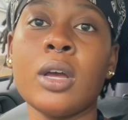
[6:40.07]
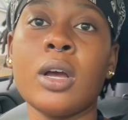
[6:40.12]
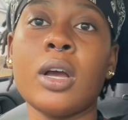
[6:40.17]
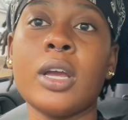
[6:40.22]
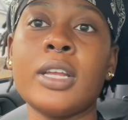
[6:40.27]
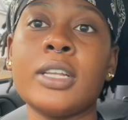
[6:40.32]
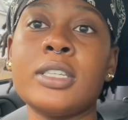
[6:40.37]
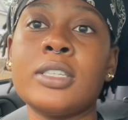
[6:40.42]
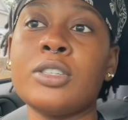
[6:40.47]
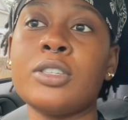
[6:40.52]

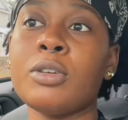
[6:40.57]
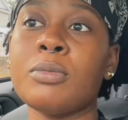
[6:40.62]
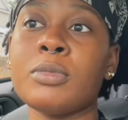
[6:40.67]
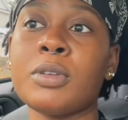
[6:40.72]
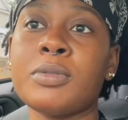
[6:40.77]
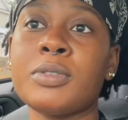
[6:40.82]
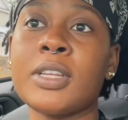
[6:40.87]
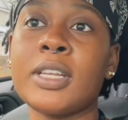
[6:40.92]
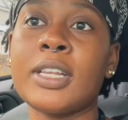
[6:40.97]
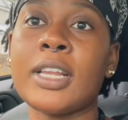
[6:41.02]
in terms
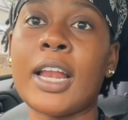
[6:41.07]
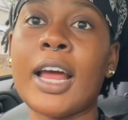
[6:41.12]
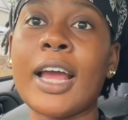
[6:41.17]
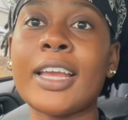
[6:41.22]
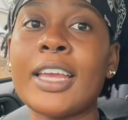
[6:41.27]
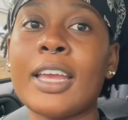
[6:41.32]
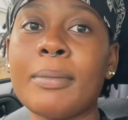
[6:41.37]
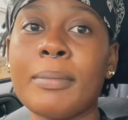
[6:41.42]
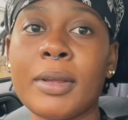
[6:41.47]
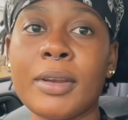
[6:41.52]
of saying that I
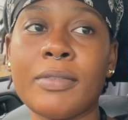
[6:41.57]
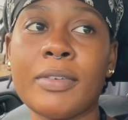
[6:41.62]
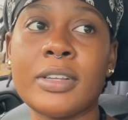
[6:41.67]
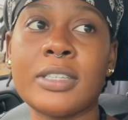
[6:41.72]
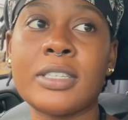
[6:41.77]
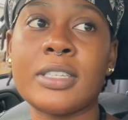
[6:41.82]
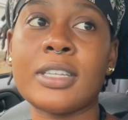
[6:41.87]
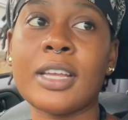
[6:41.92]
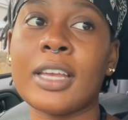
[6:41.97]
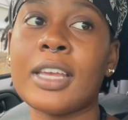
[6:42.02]
can't manifest
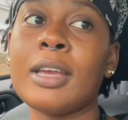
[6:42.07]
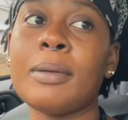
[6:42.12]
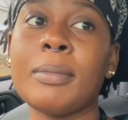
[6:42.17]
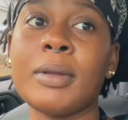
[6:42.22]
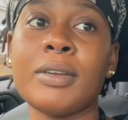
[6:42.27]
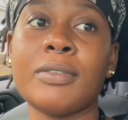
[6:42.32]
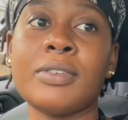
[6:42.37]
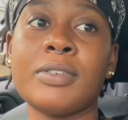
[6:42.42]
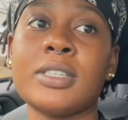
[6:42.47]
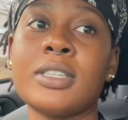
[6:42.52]
this, I can't
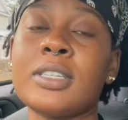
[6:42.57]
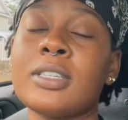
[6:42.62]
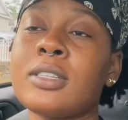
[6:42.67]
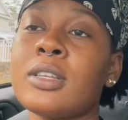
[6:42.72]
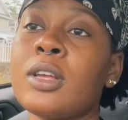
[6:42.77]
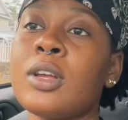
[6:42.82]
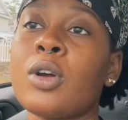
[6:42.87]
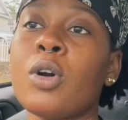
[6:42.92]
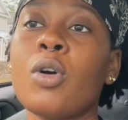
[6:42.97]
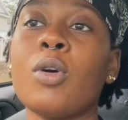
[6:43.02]
manifest this,
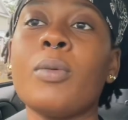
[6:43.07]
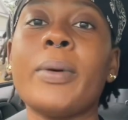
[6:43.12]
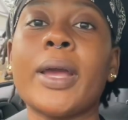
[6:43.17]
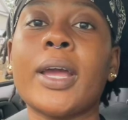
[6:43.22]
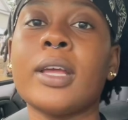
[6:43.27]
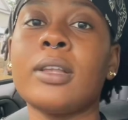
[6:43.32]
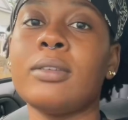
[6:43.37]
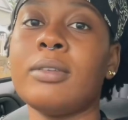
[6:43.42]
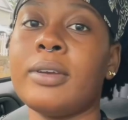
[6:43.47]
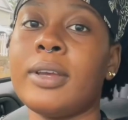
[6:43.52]
go
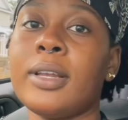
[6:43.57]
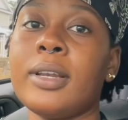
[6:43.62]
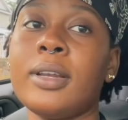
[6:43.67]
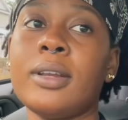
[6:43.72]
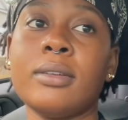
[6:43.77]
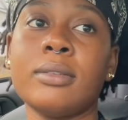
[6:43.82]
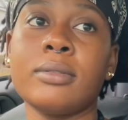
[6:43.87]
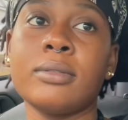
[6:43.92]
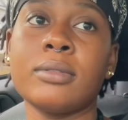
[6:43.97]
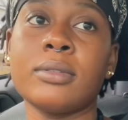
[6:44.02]
back and look at
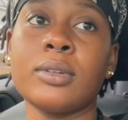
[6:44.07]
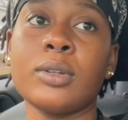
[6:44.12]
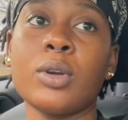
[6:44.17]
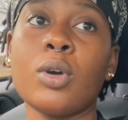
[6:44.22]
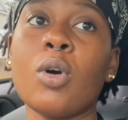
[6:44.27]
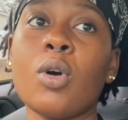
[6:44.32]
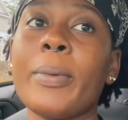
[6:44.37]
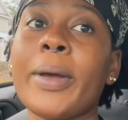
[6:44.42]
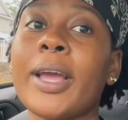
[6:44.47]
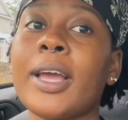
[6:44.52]
it
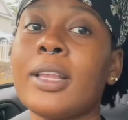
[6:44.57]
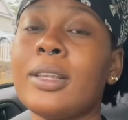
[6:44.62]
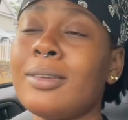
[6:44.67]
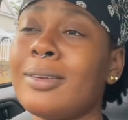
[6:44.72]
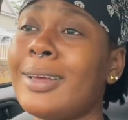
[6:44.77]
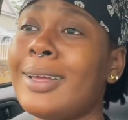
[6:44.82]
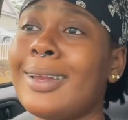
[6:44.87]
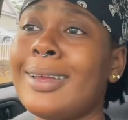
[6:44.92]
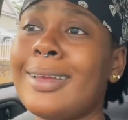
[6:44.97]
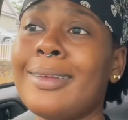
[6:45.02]
go back and
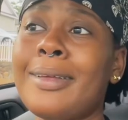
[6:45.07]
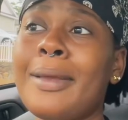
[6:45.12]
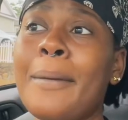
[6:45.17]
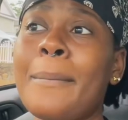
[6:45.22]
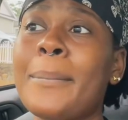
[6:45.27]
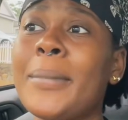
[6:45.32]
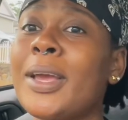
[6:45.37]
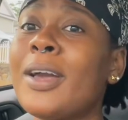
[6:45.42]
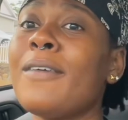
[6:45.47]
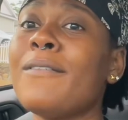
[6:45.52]
look at it
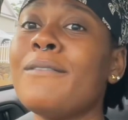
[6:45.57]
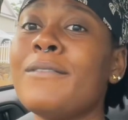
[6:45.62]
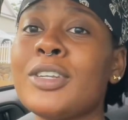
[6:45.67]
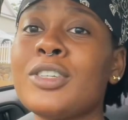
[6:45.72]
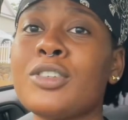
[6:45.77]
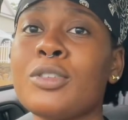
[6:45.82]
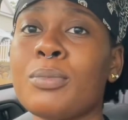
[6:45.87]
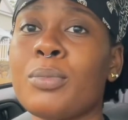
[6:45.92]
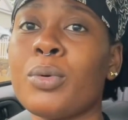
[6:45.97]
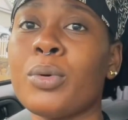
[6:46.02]
make a
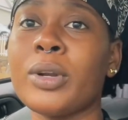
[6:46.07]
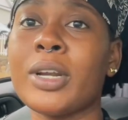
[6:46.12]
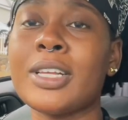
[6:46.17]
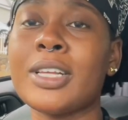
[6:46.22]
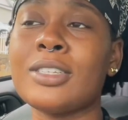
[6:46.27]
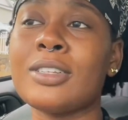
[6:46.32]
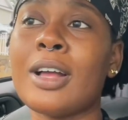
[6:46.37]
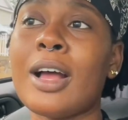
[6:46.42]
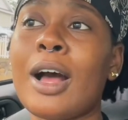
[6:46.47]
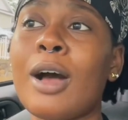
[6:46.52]
vision board
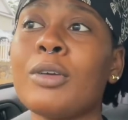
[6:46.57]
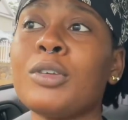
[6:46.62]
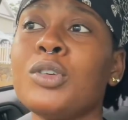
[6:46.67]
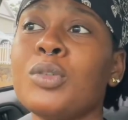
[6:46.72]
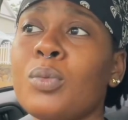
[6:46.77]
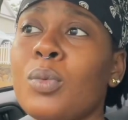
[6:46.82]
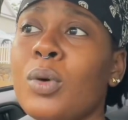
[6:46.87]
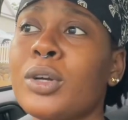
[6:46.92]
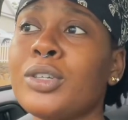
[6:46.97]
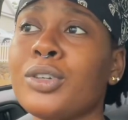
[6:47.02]
as to how you
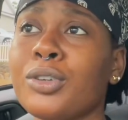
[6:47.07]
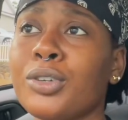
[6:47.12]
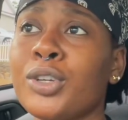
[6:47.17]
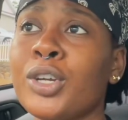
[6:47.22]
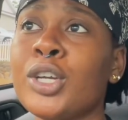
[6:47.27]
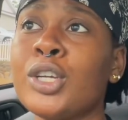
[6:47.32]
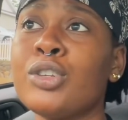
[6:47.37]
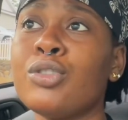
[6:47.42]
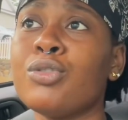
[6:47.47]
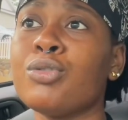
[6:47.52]
want your
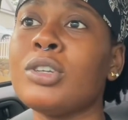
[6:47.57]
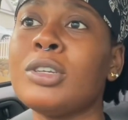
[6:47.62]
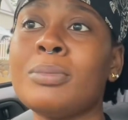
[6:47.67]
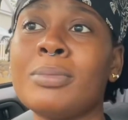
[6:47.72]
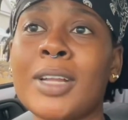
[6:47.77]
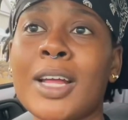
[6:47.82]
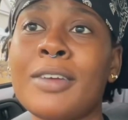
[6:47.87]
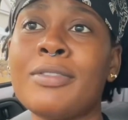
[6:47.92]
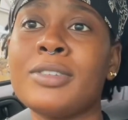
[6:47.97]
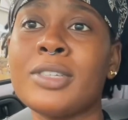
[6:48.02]
dream
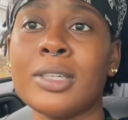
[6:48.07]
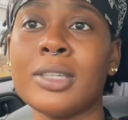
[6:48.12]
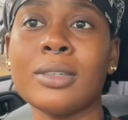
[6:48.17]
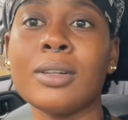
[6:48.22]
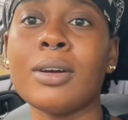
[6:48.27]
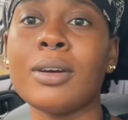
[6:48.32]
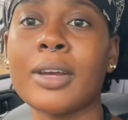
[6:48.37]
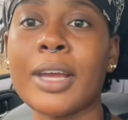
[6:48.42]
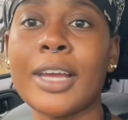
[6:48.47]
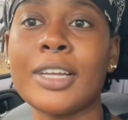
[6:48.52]
life to
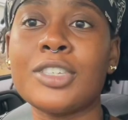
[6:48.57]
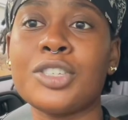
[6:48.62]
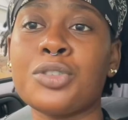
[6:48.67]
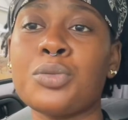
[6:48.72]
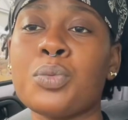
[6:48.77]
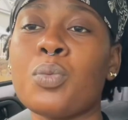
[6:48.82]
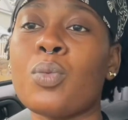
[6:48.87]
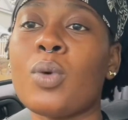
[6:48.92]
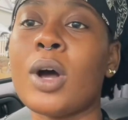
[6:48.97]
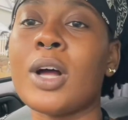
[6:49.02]
look and just
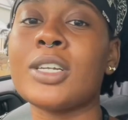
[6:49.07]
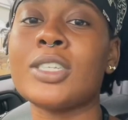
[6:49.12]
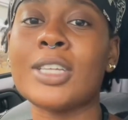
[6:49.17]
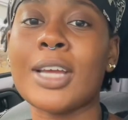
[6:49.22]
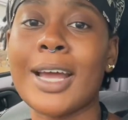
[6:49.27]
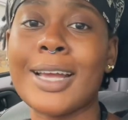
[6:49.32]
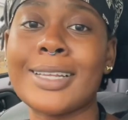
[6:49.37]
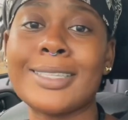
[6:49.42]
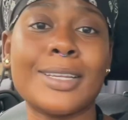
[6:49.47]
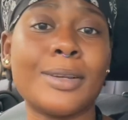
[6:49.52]
watch
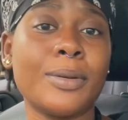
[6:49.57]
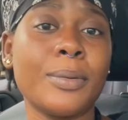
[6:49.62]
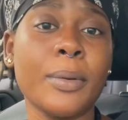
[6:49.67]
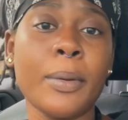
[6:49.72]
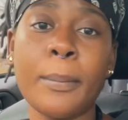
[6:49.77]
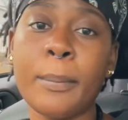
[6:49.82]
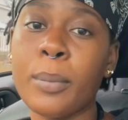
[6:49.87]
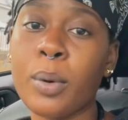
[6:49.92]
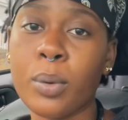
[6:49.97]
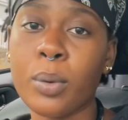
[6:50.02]
as it
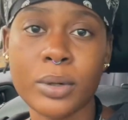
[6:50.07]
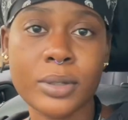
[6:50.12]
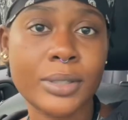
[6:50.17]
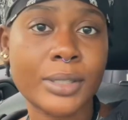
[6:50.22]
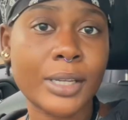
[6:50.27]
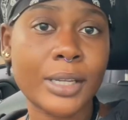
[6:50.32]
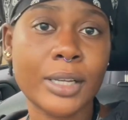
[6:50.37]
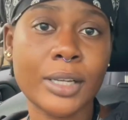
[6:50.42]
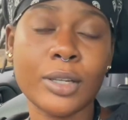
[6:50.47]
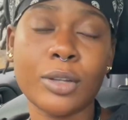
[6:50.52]
pours
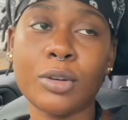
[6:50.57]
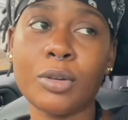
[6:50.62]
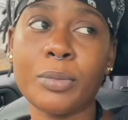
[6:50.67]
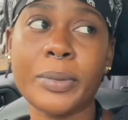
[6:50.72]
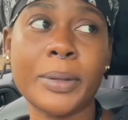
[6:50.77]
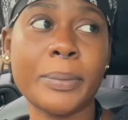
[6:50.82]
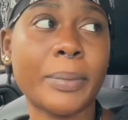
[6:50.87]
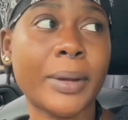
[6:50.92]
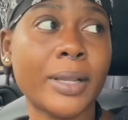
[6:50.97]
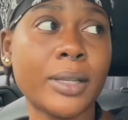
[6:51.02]
in little
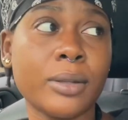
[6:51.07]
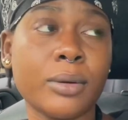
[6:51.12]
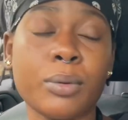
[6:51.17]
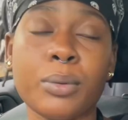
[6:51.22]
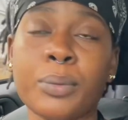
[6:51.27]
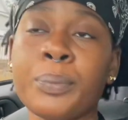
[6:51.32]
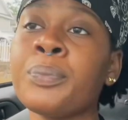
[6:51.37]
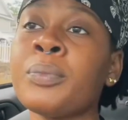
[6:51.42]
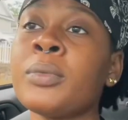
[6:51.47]
bit by little